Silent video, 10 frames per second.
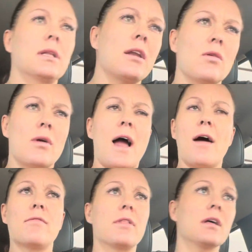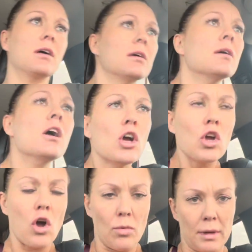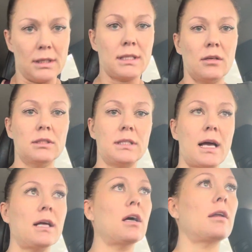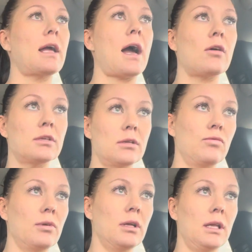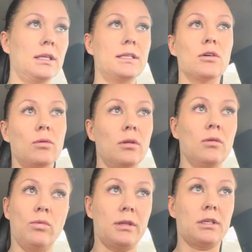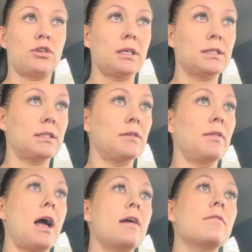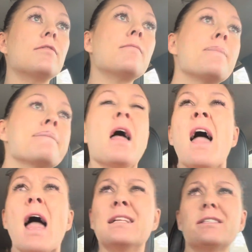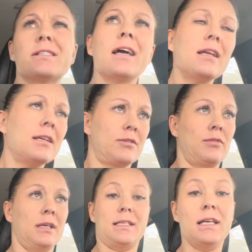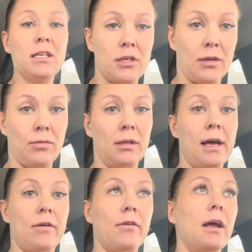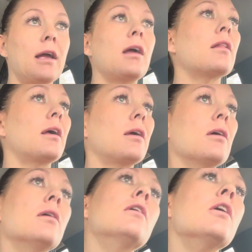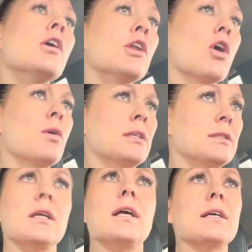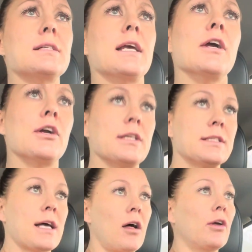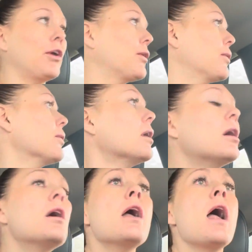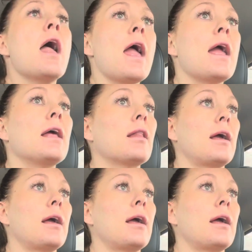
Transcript: don't have the coping skills yet on how to really deal with the stresses of life. And society doesn't really teach anyone that, right? No one is here to tell you, hey,